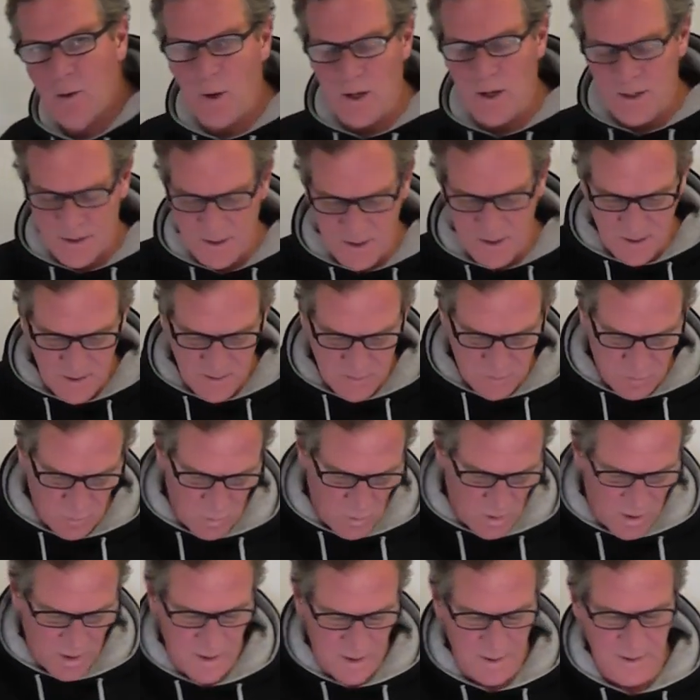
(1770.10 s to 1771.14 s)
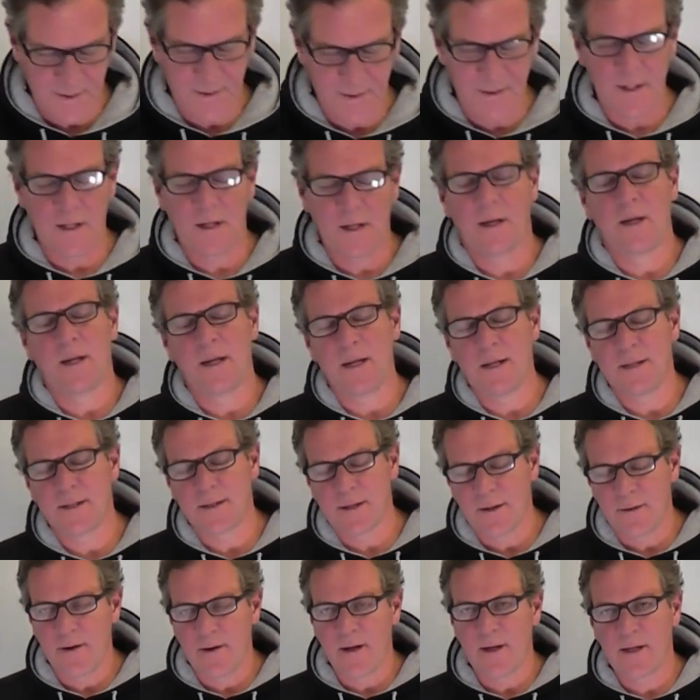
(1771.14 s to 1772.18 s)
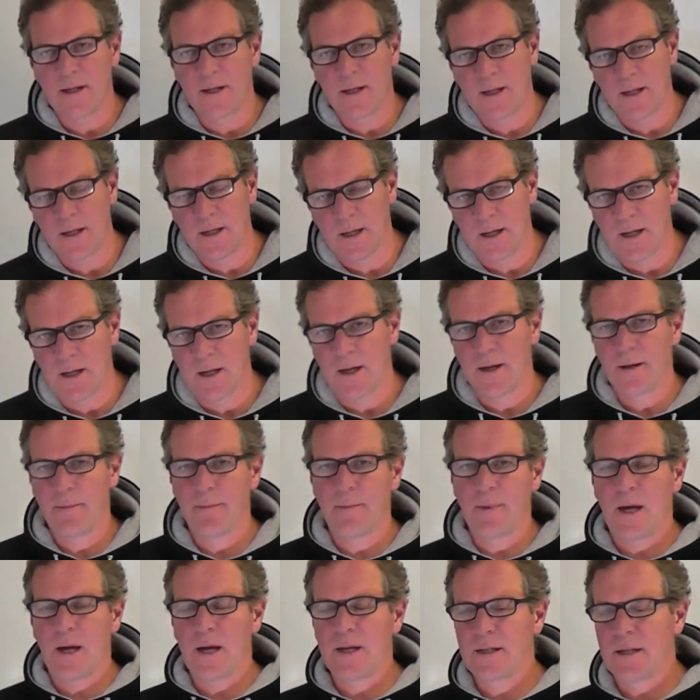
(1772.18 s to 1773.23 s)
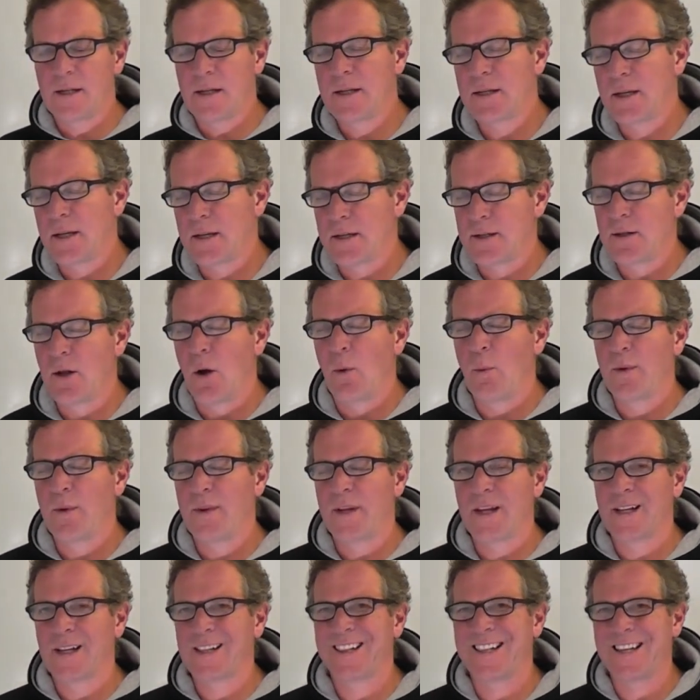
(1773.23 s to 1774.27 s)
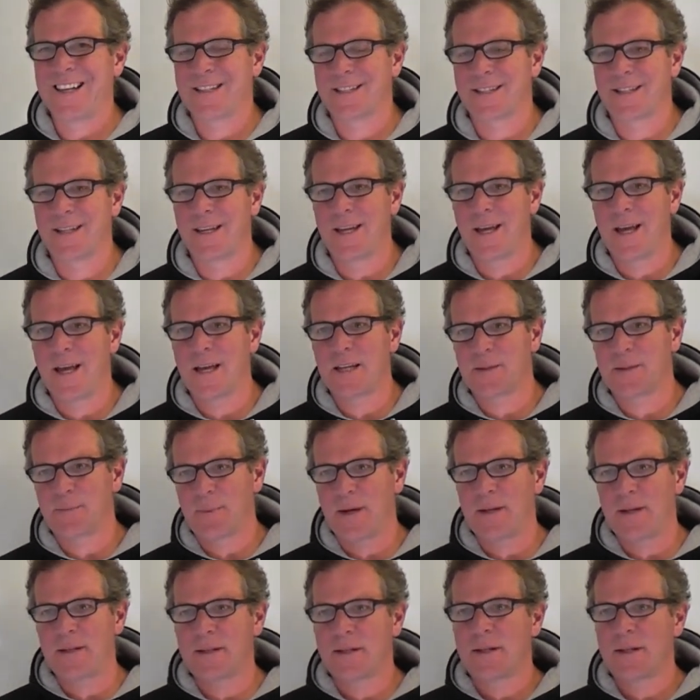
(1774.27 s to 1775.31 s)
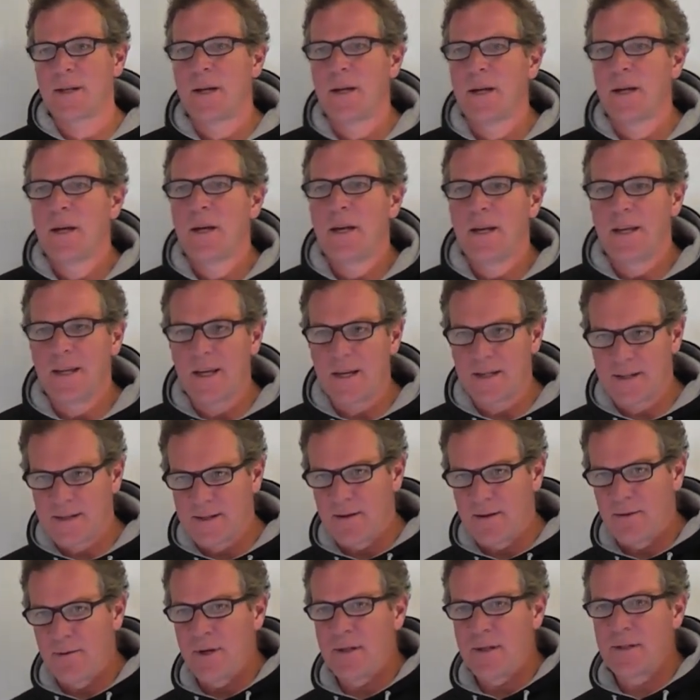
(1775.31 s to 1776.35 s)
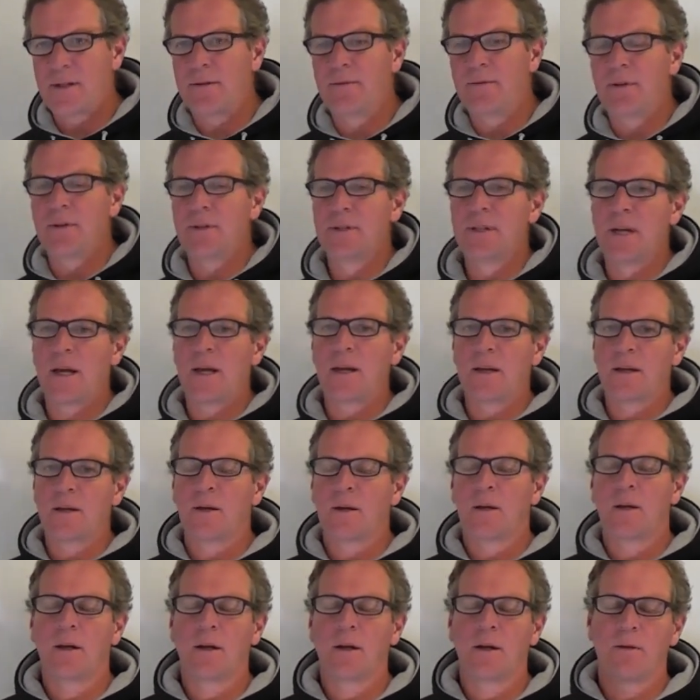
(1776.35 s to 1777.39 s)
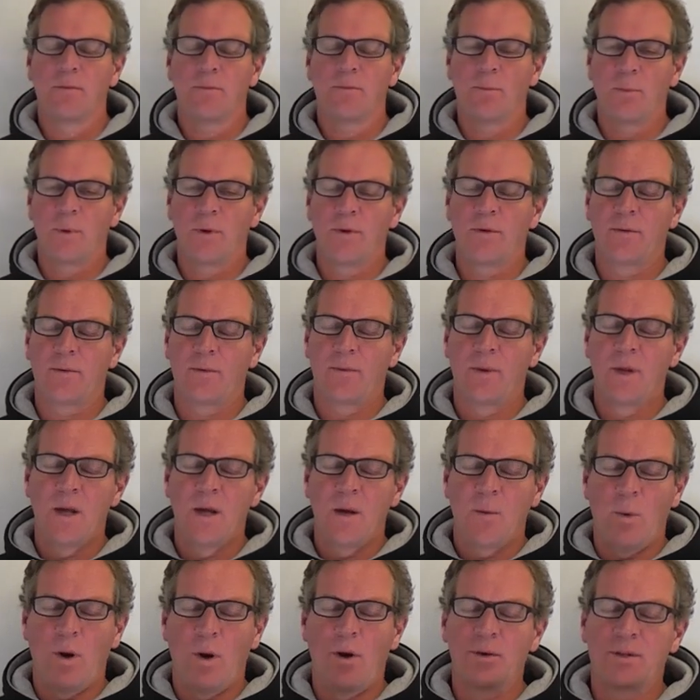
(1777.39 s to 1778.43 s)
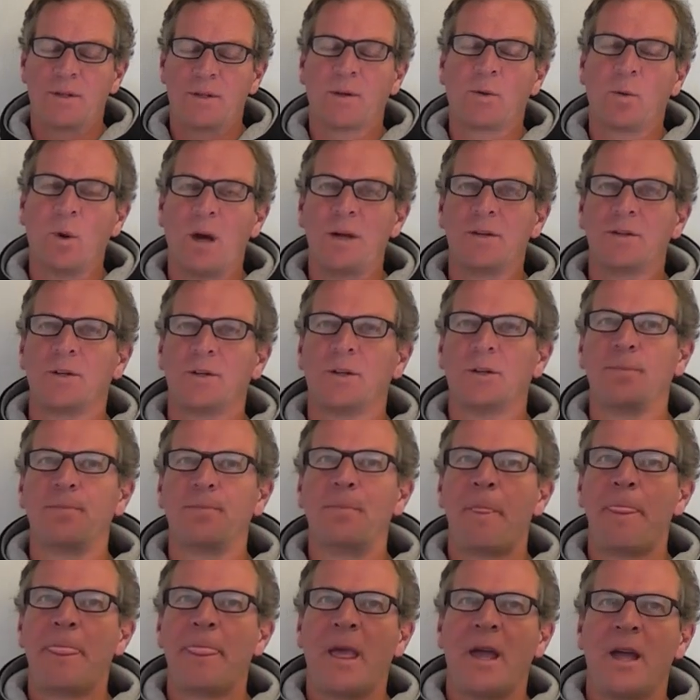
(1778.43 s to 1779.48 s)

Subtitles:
questions was, is there any ATCs not within Class D airspace? Yes, there is. If you take it was a question,